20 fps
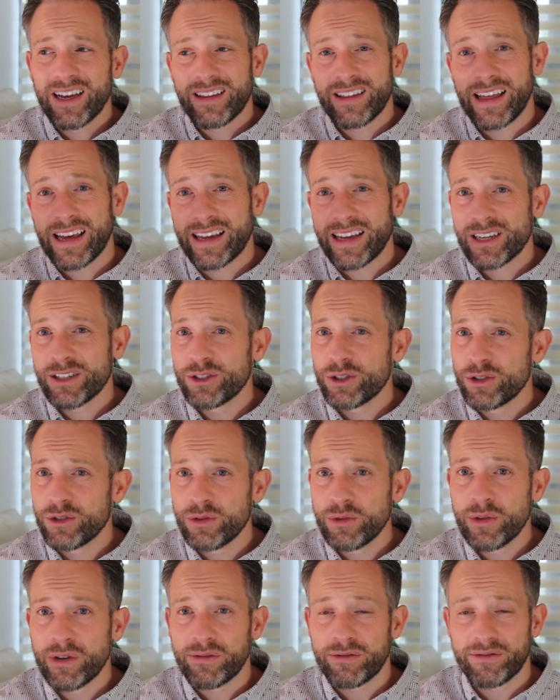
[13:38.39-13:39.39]
They can
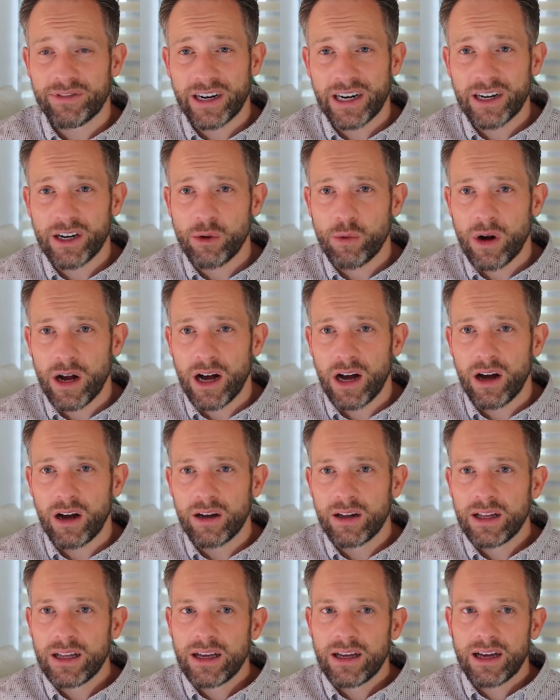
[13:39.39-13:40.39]
do very
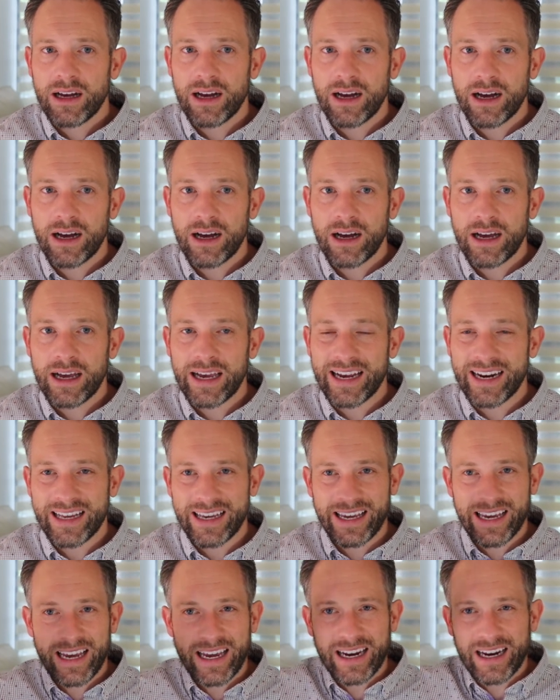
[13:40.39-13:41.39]
well. Uh, and
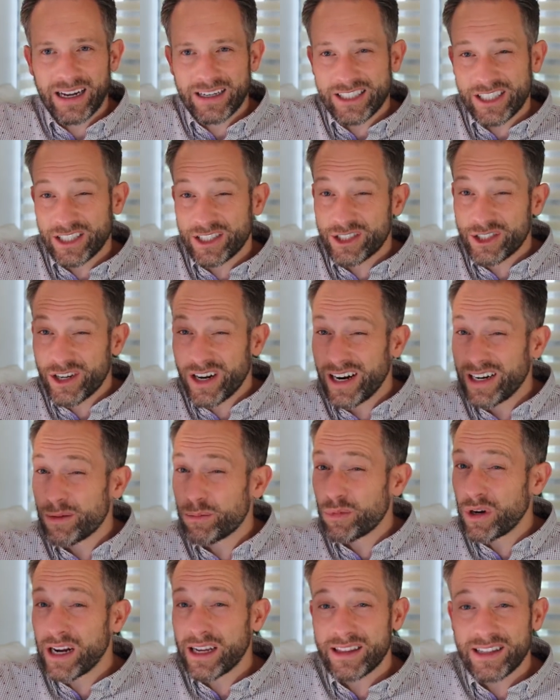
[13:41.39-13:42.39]
again, I just tried to
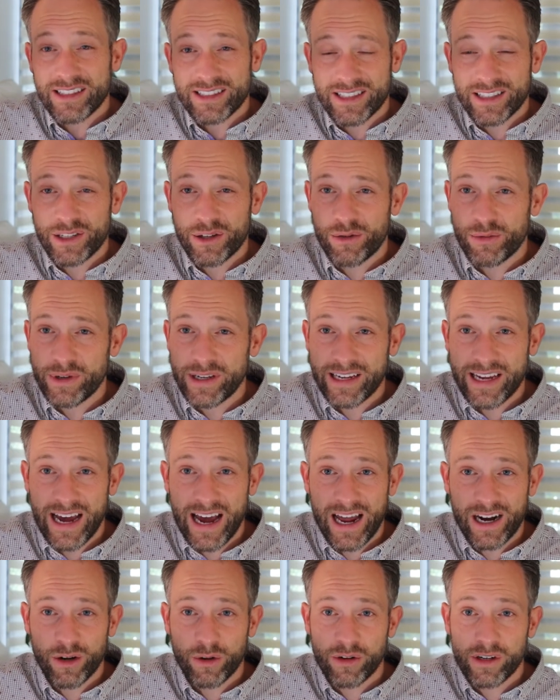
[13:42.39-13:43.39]
break these into three
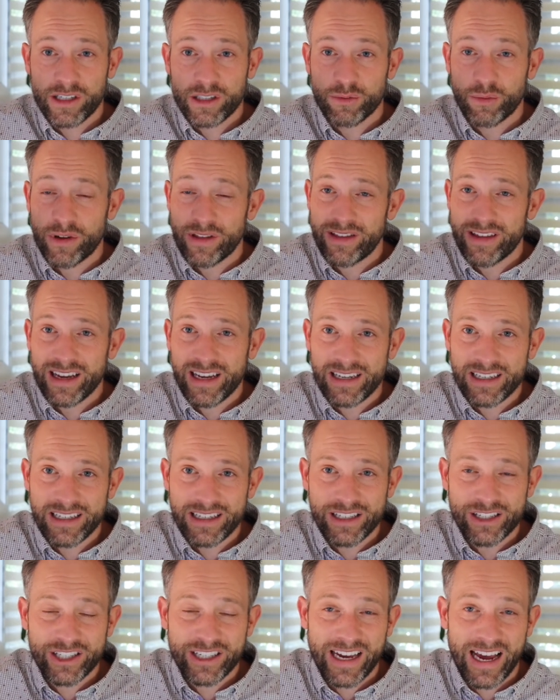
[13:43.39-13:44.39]
categories. Within
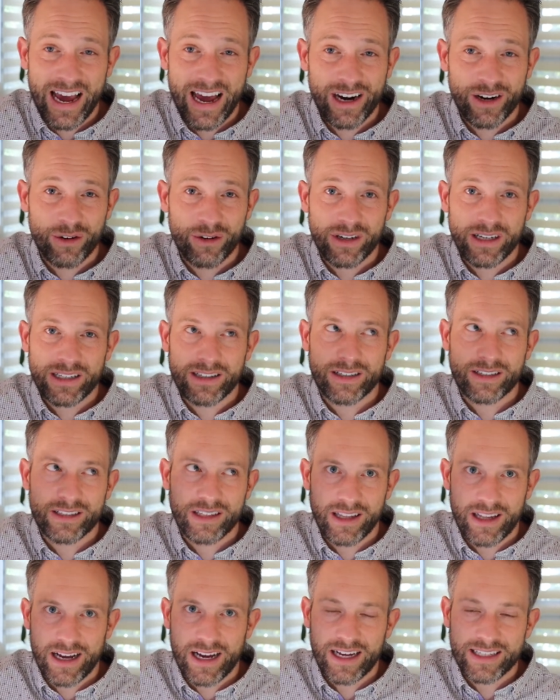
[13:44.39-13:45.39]
each category, there's
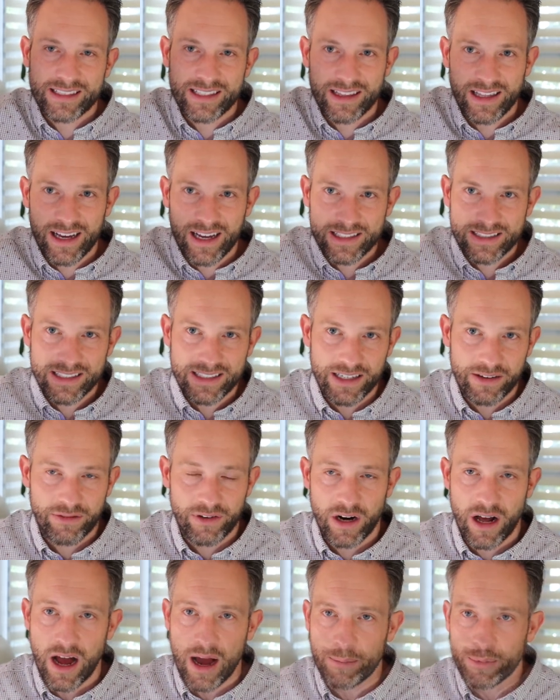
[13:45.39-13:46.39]
lots and lots of
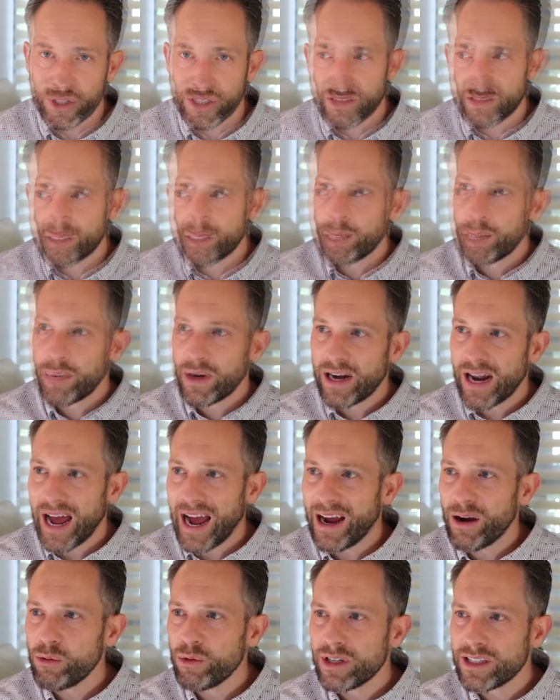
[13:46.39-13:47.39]
different options. But
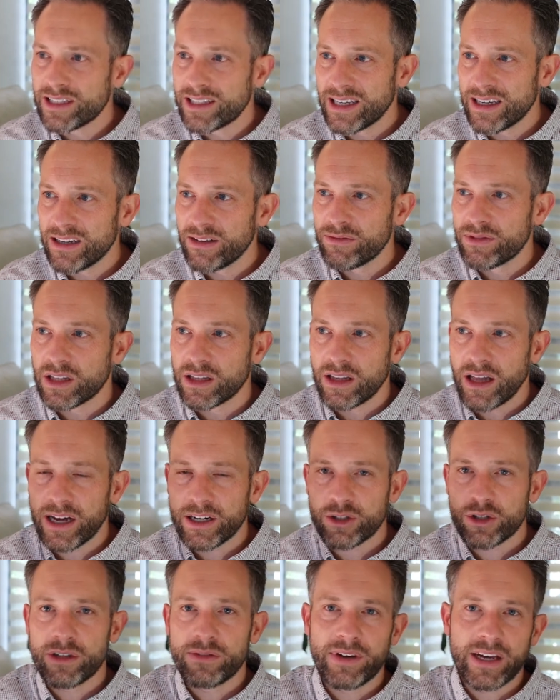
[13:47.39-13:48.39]
I would give the
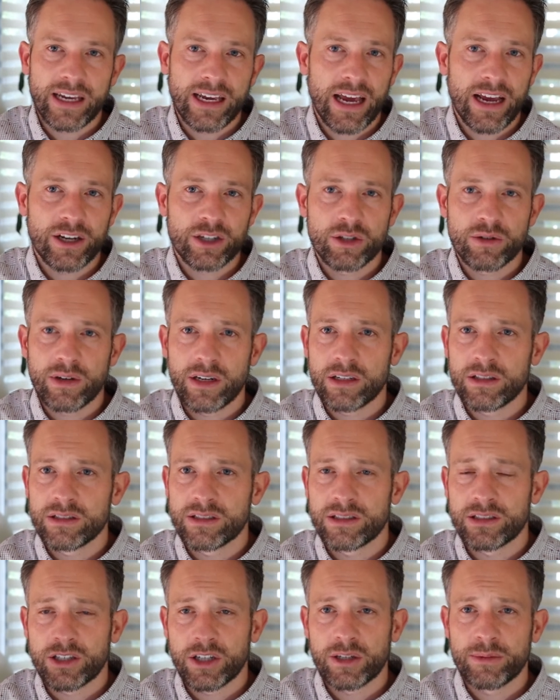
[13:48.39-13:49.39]
luxury vacation rentals
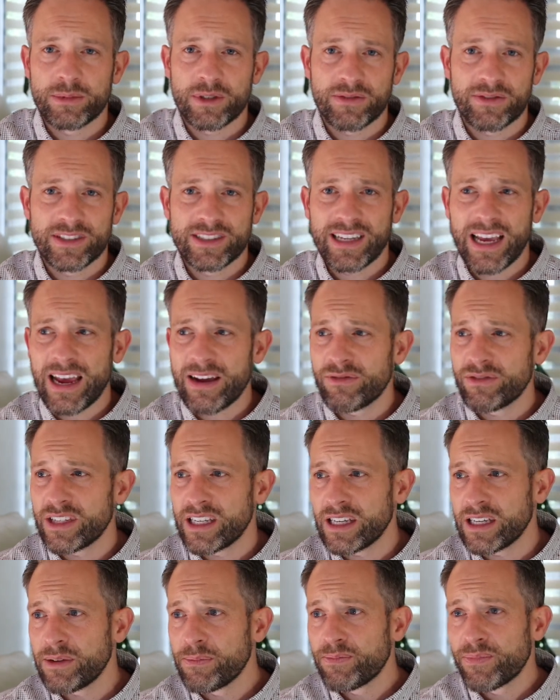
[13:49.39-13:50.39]
in terms of
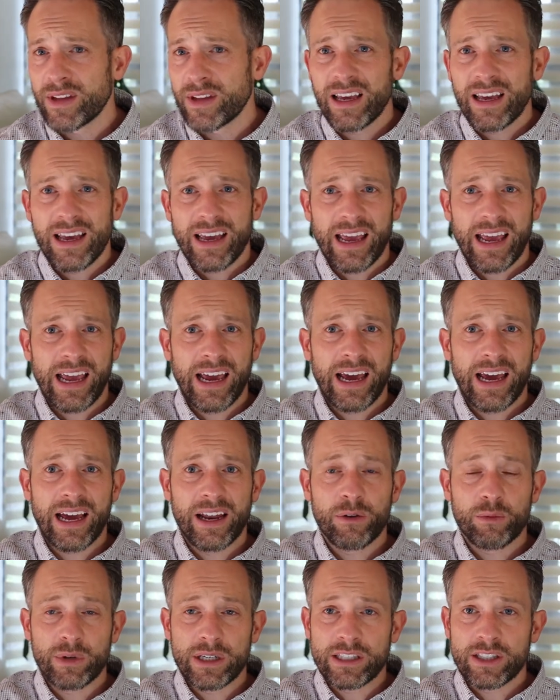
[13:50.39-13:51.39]
safety,
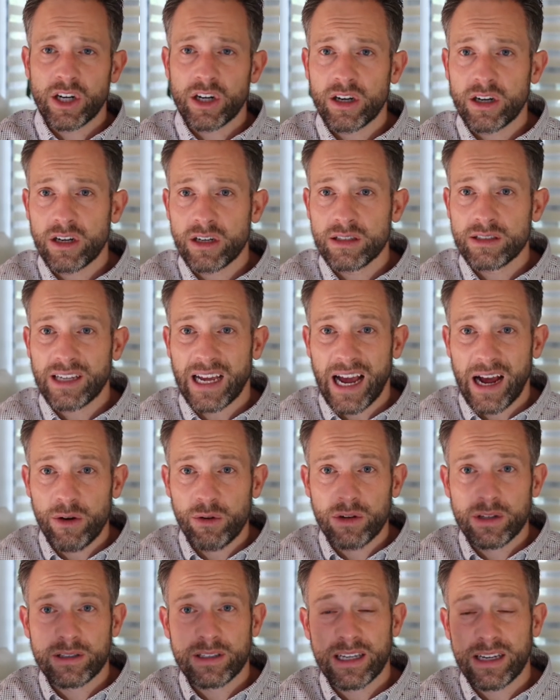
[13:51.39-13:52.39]
and returns, I
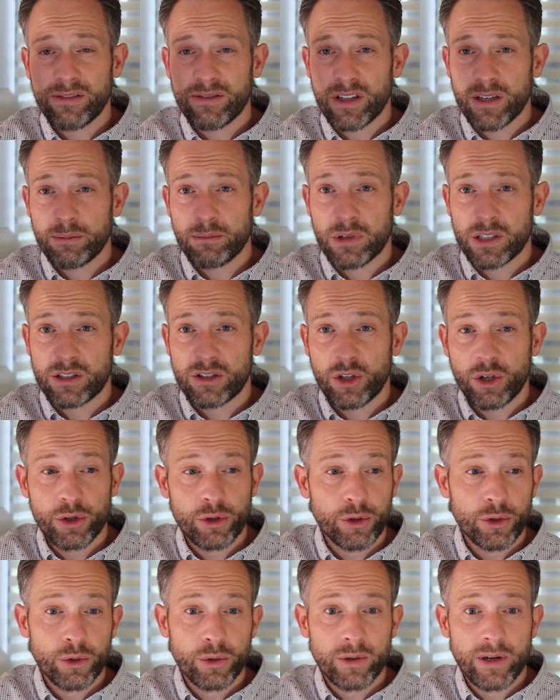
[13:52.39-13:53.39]
would give them a
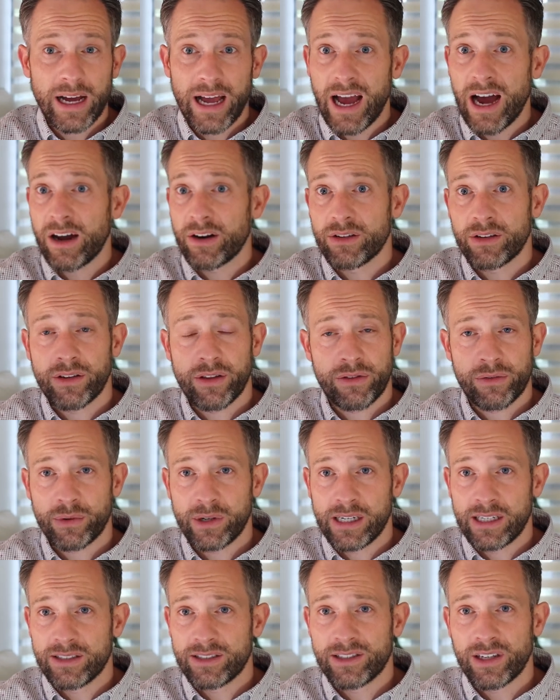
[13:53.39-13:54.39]
two out of the
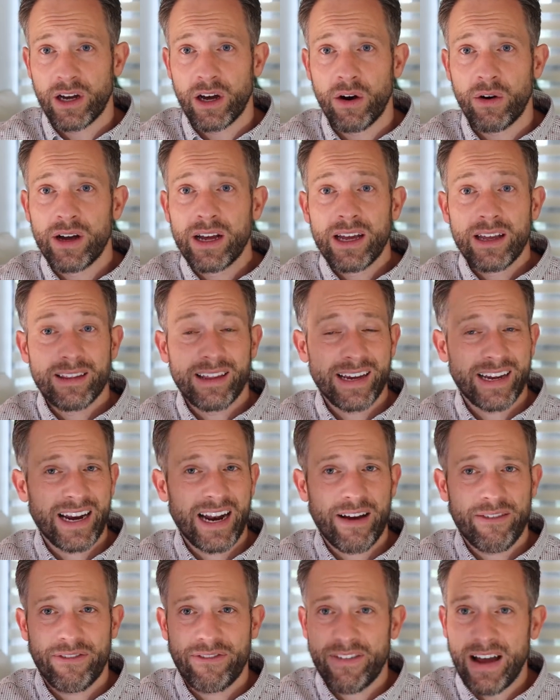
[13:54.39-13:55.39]
three. So they can
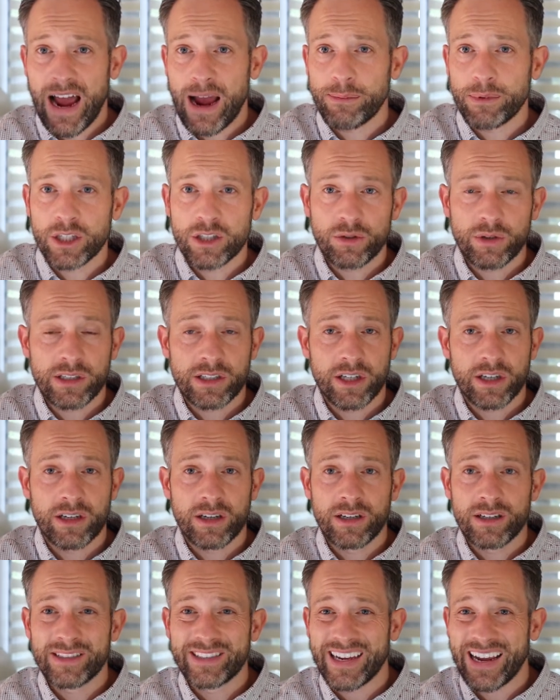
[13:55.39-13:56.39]
have fabulous returns
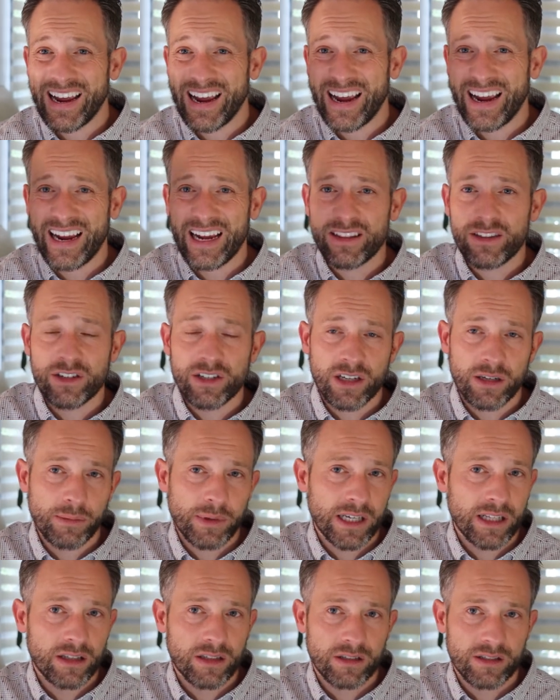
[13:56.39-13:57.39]
returns and they're going to
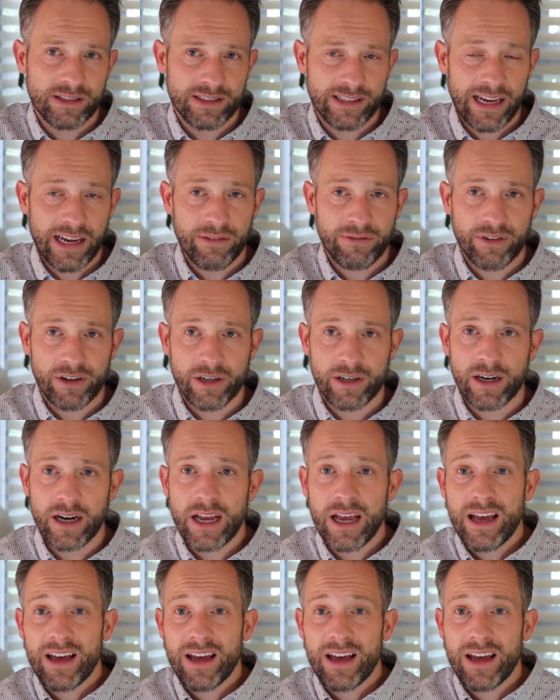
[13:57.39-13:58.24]
be a little safer.